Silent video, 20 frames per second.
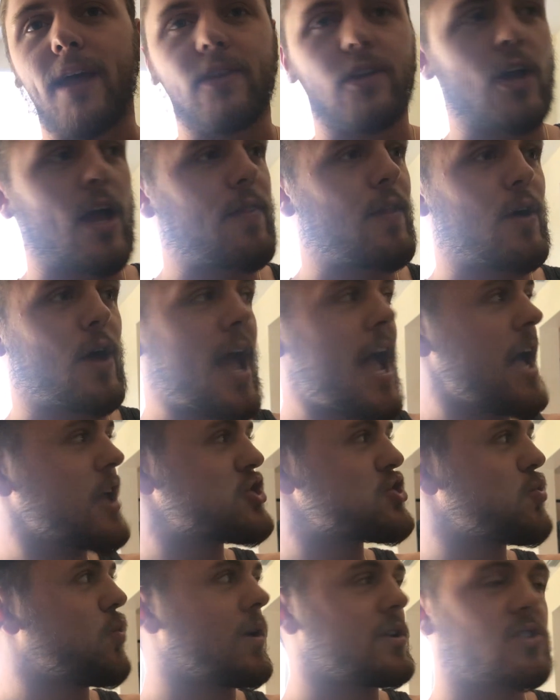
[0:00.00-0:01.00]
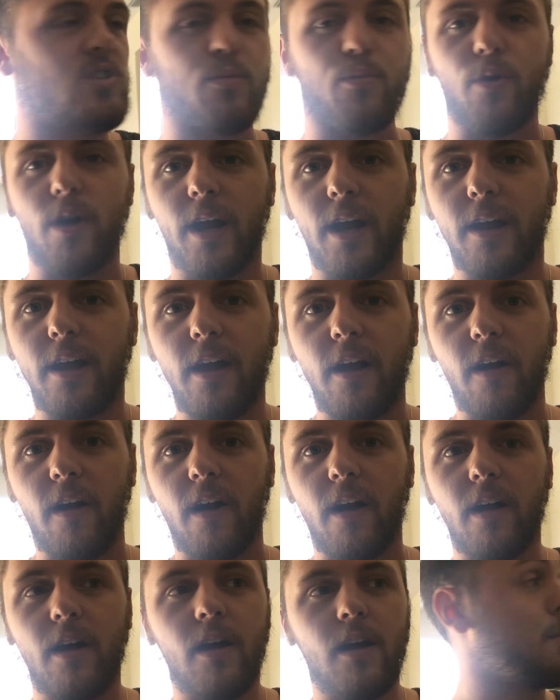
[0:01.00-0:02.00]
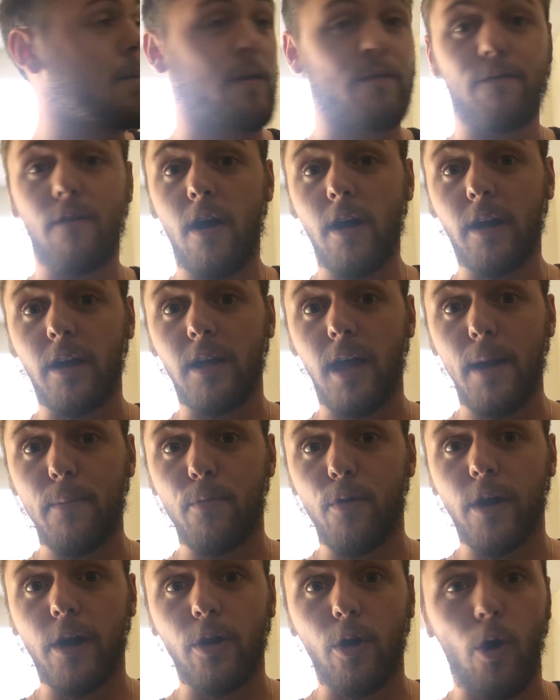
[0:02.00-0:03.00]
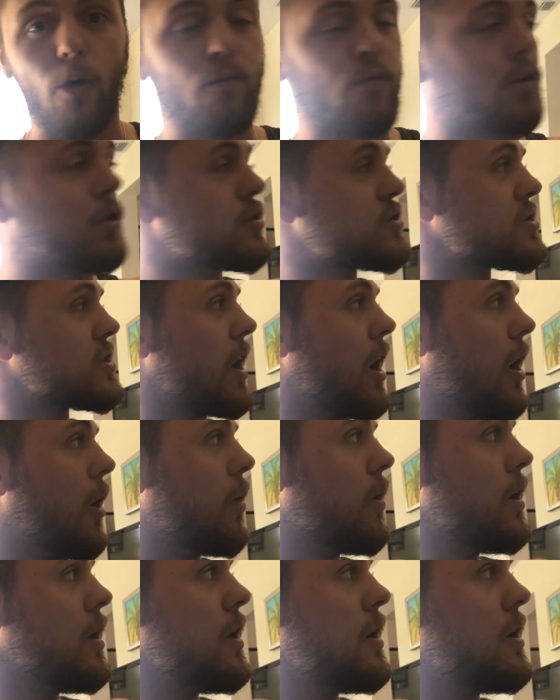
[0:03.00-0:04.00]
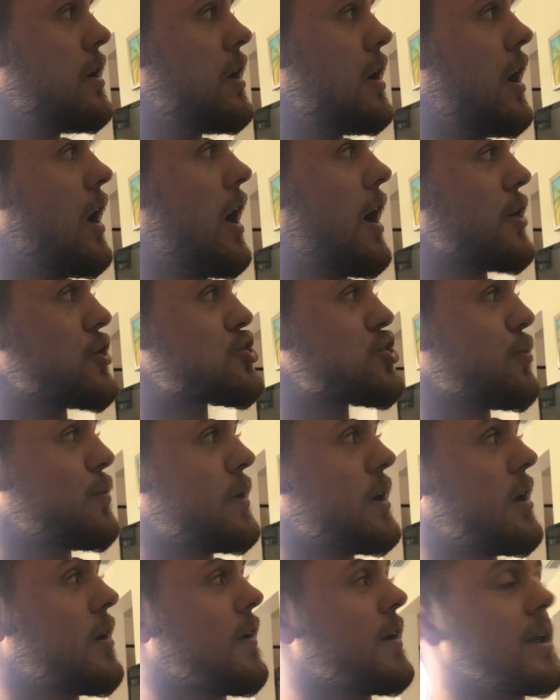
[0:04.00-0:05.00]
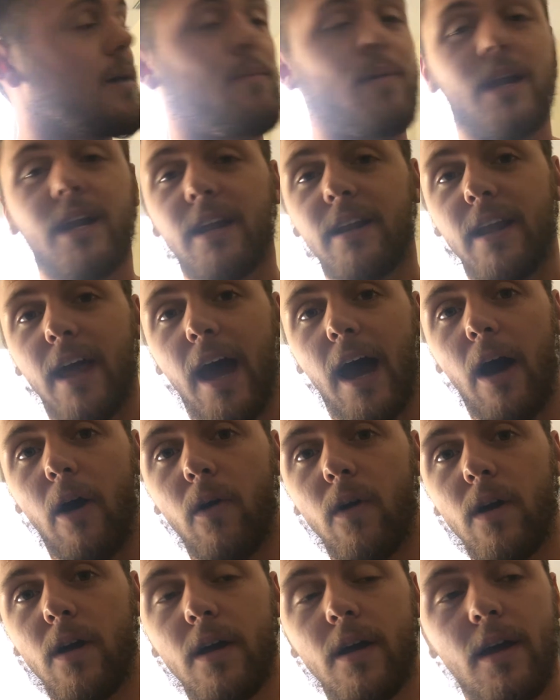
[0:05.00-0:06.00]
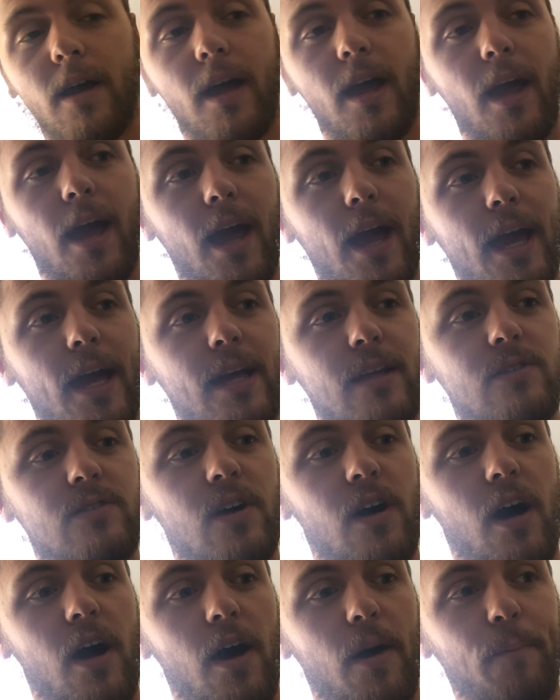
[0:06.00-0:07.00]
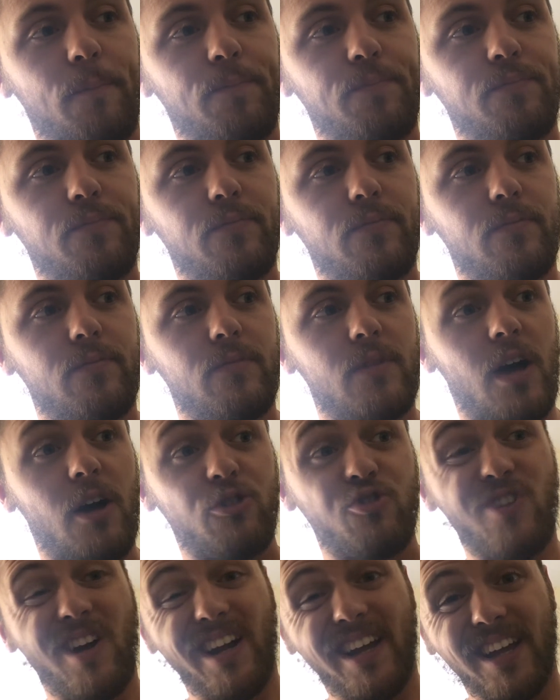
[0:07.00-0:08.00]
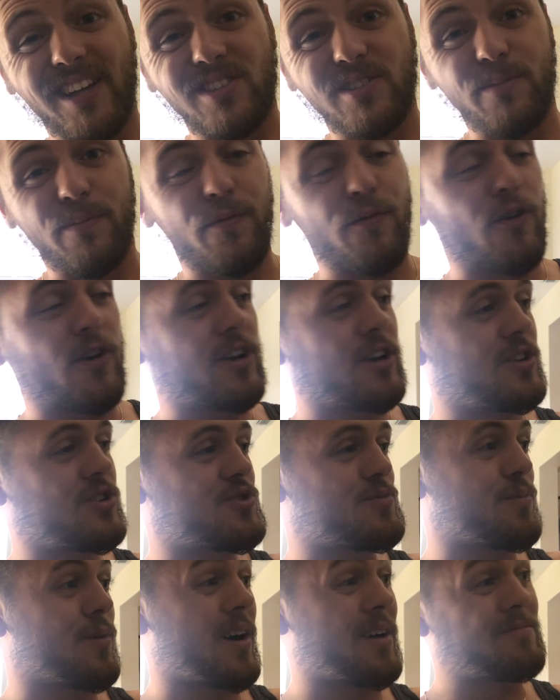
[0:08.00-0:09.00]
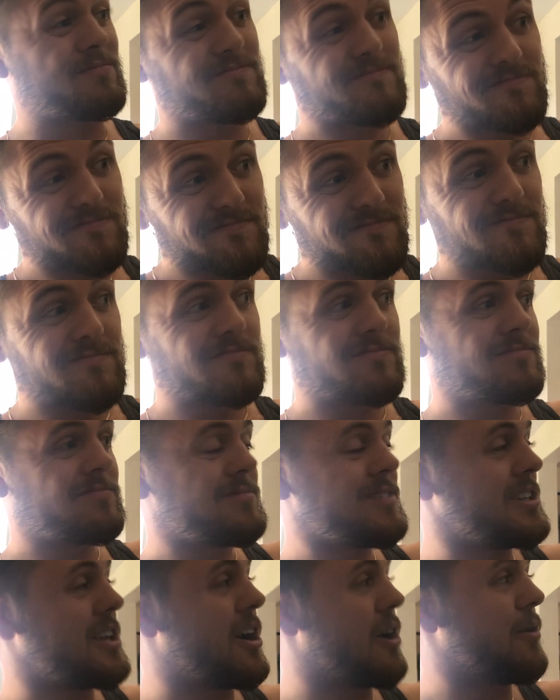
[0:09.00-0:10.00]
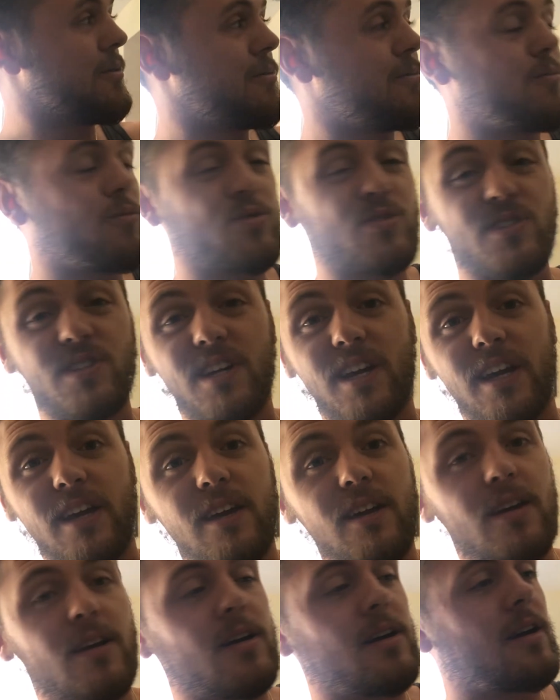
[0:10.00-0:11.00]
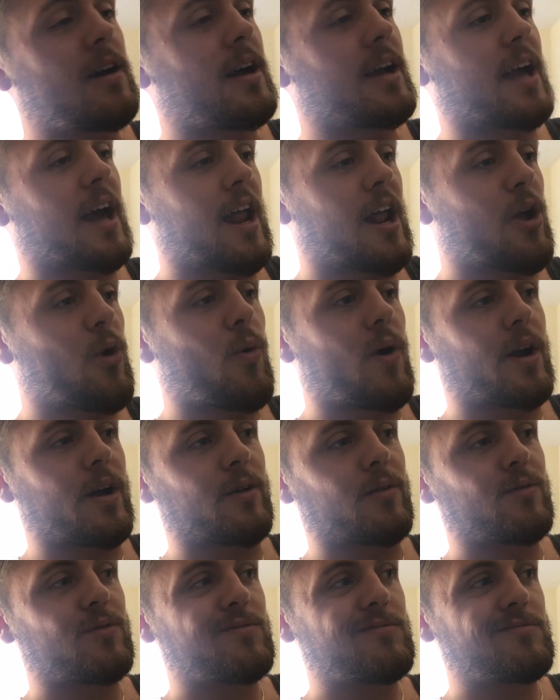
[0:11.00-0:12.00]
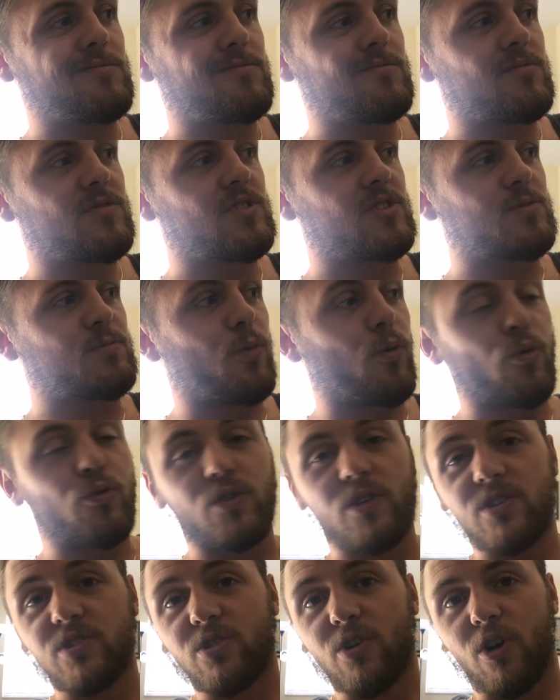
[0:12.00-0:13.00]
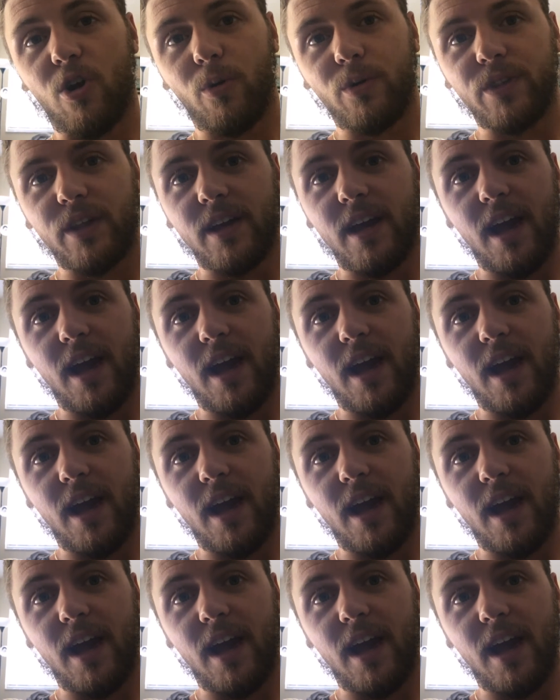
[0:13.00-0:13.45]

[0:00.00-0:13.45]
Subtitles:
and she wants to bring it here. I'm like, fuck it, yeah, bring it over. So she'll be here any minute now, and I'll try to get some footage, but we'll see. Again, I don't want to spook this girl with the